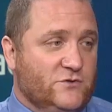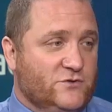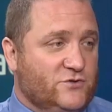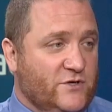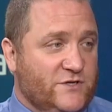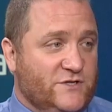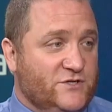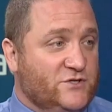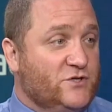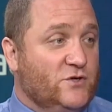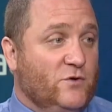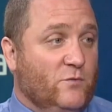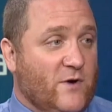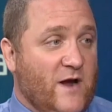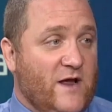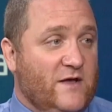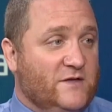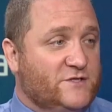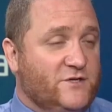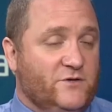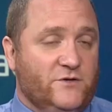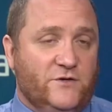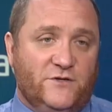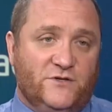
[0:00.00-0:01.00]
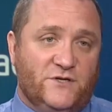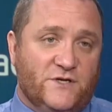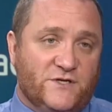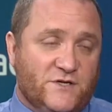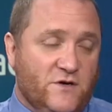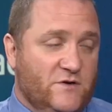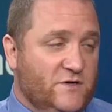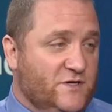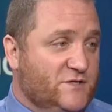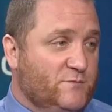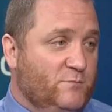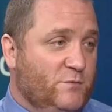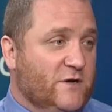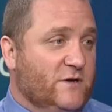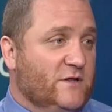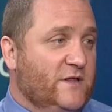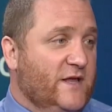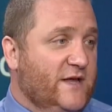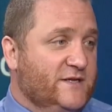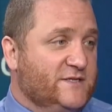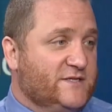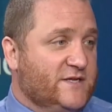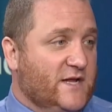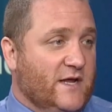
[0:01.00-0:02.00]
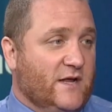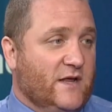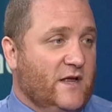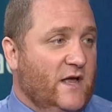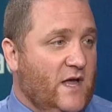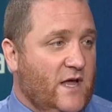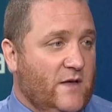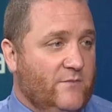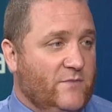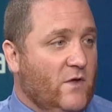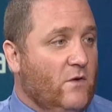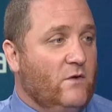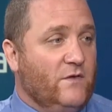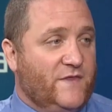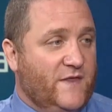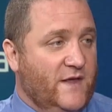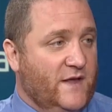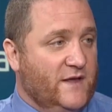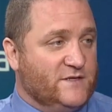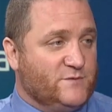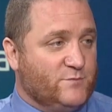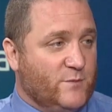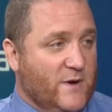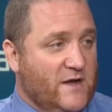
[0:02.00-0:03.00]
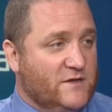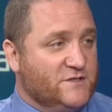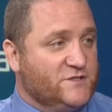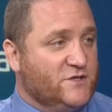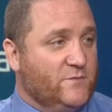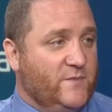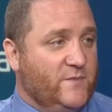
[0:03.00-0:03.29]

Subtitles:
traditional browser. You just go to splinterlands.com. The whole thing is browser